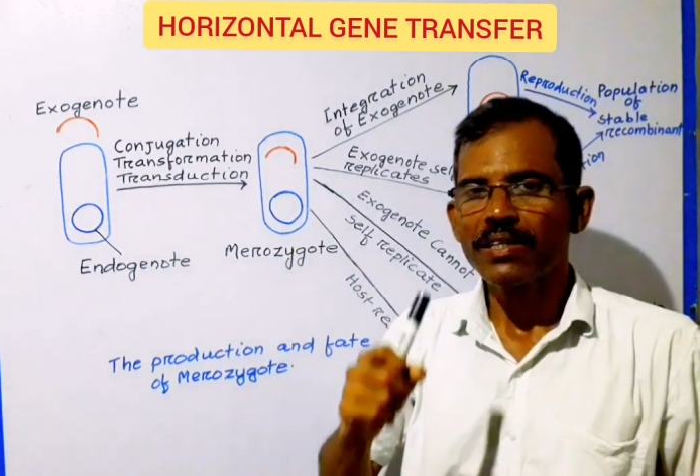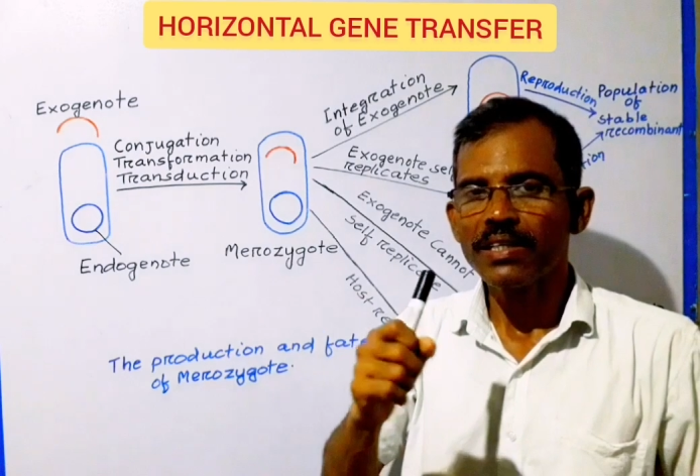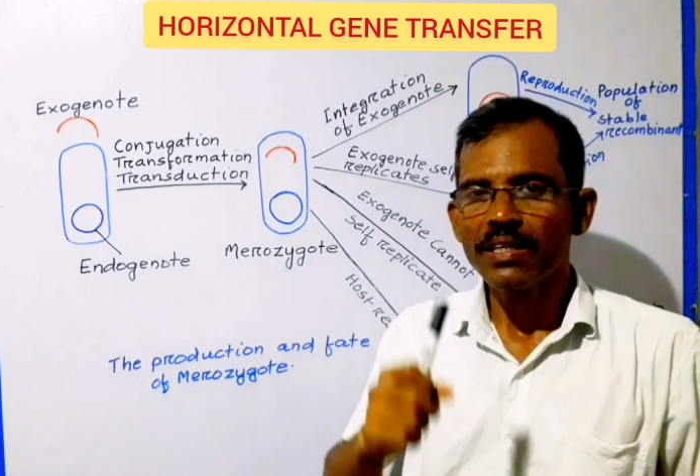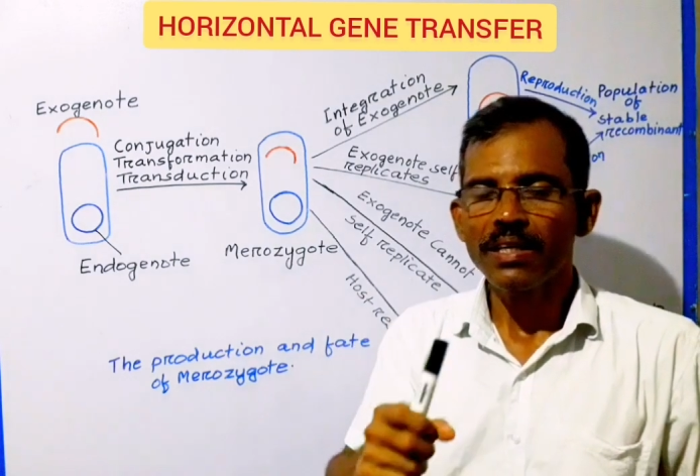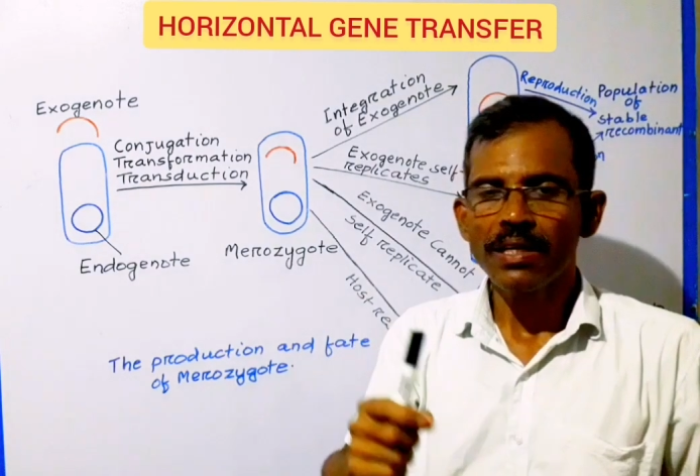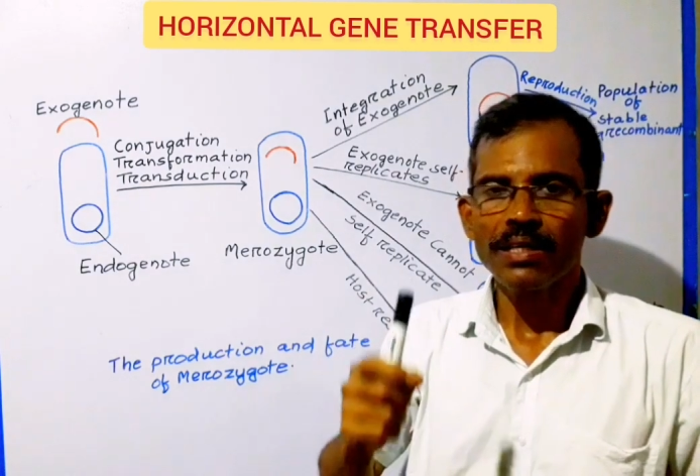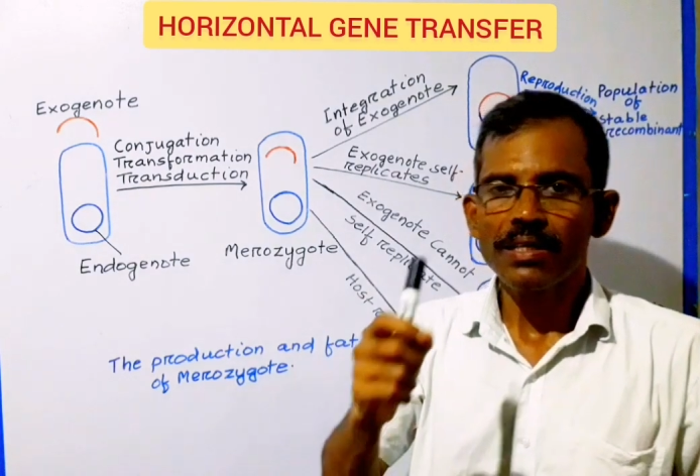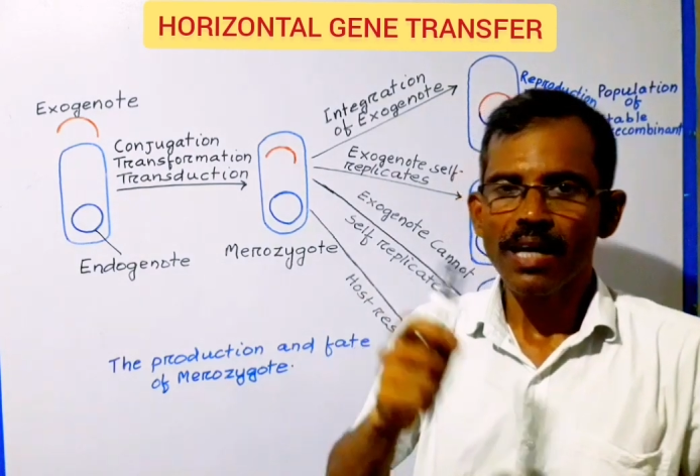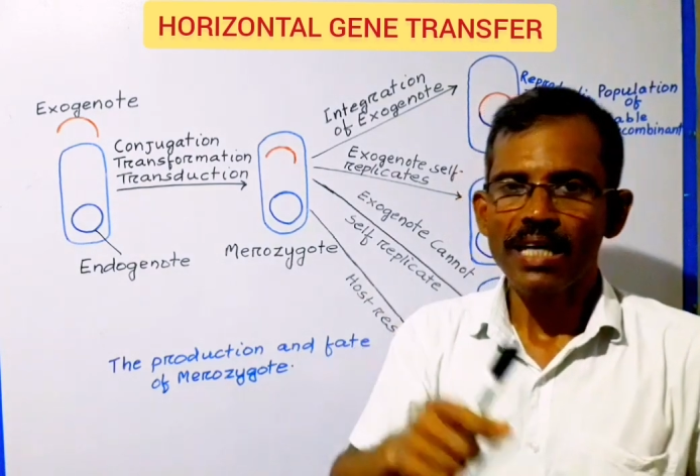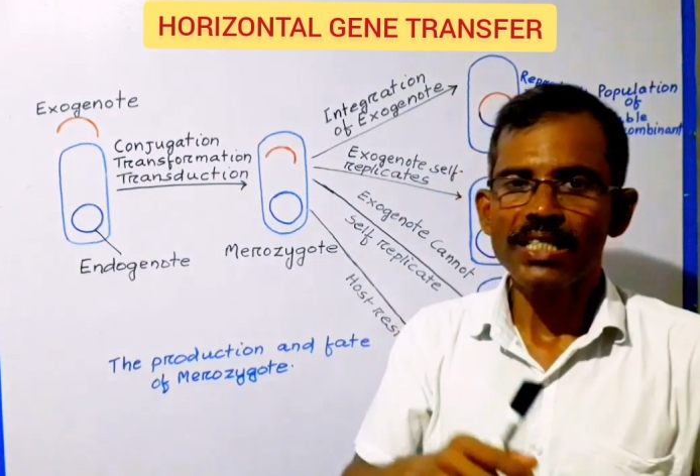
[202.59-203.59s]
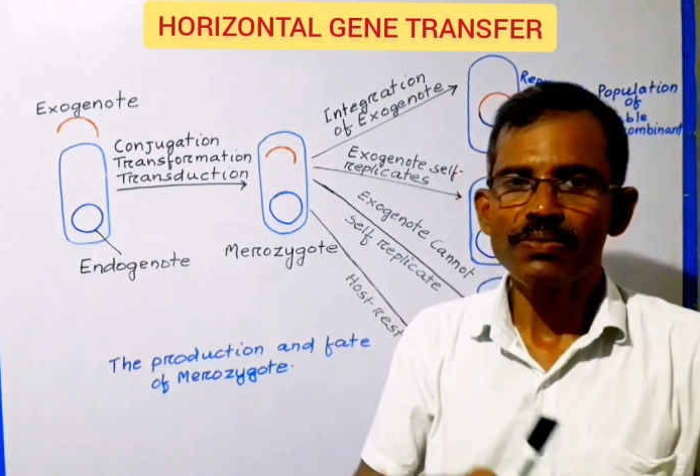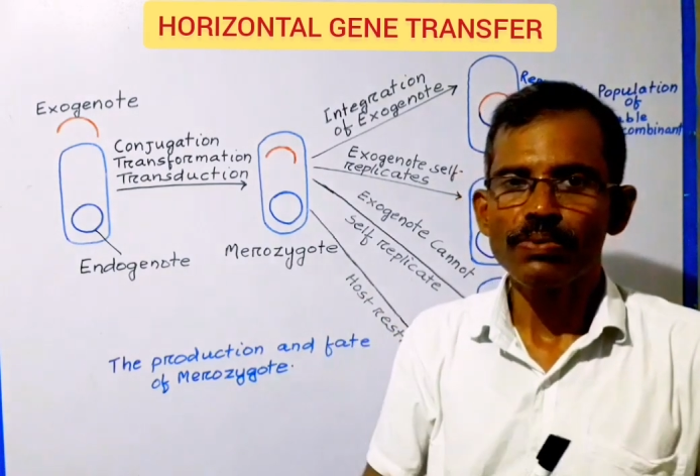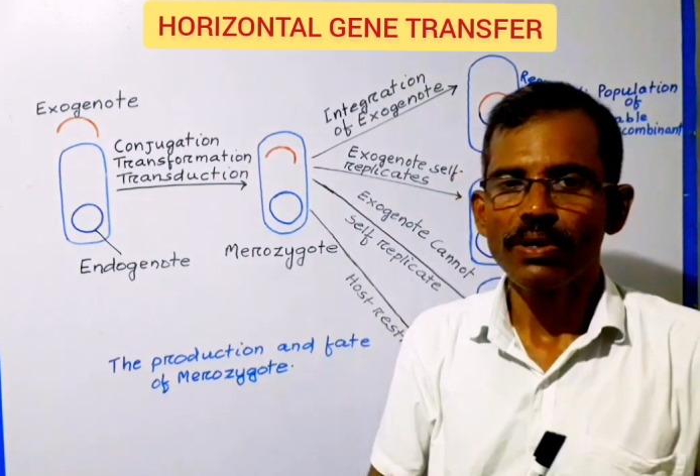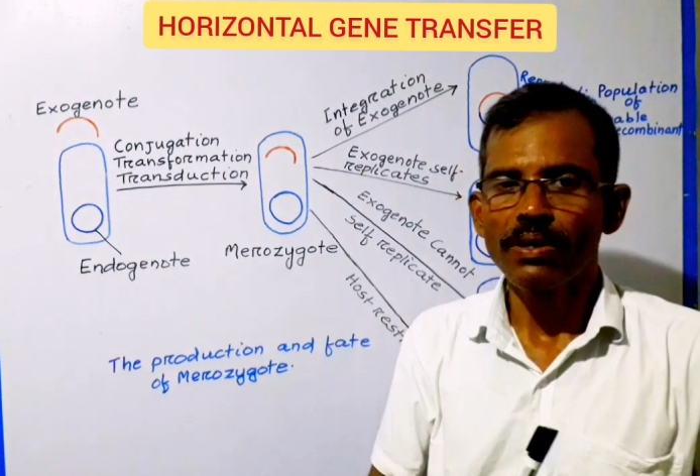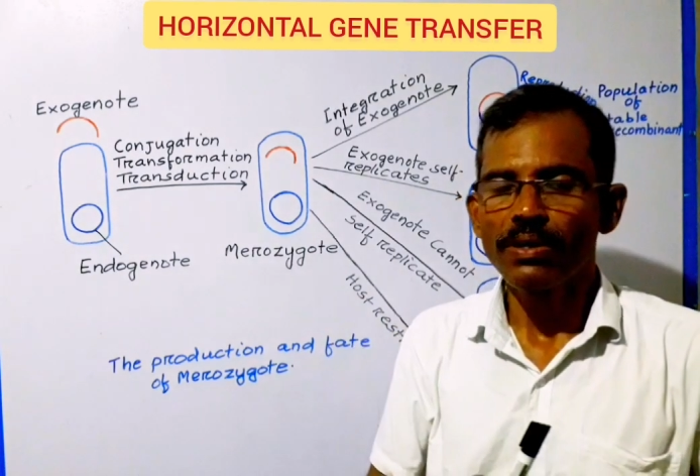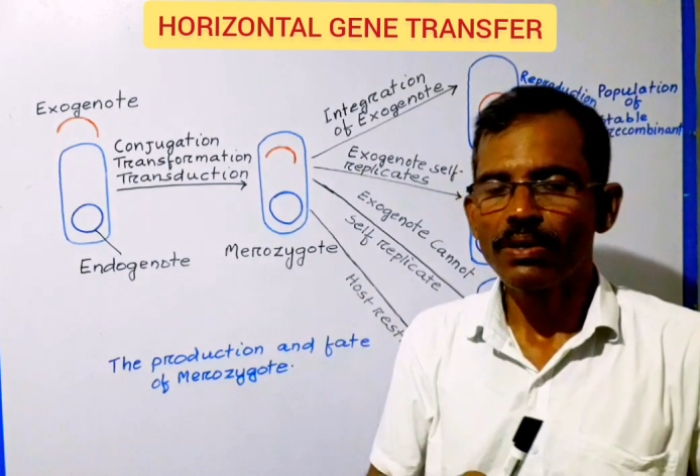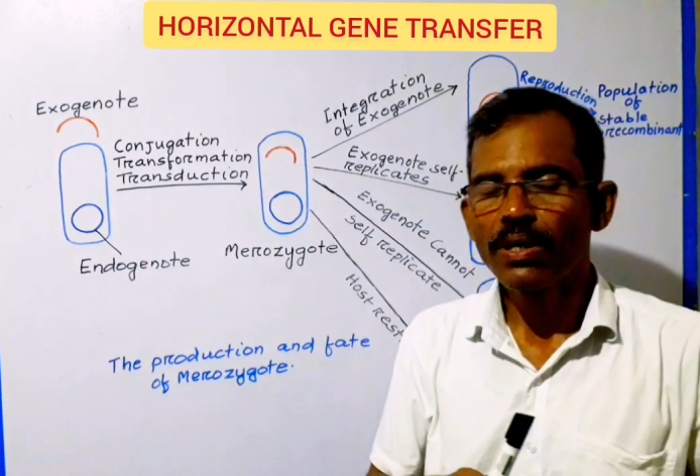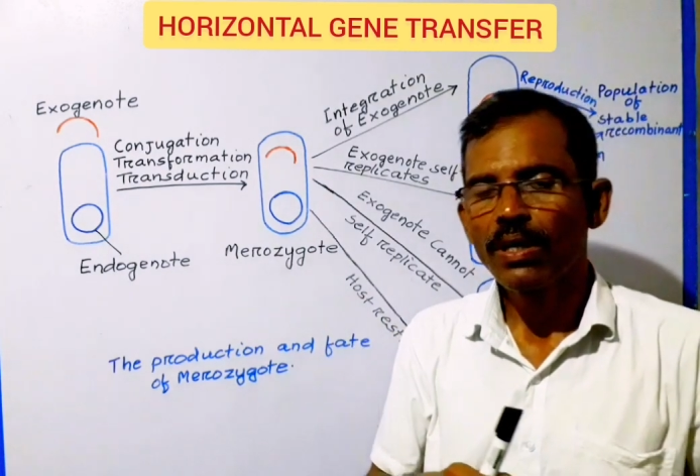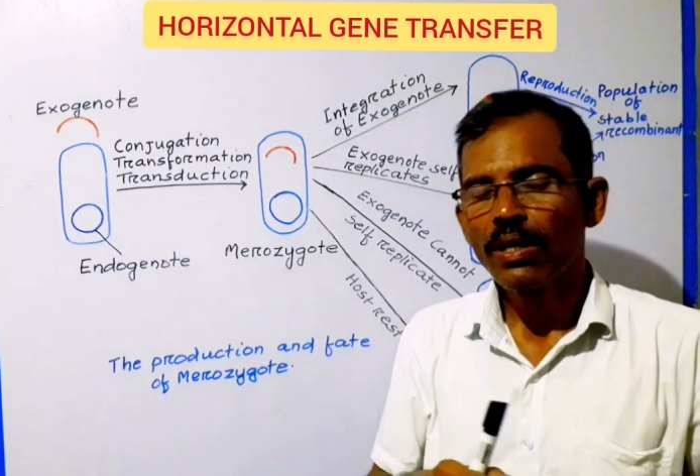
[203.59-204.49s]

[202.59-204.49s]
DNA transfer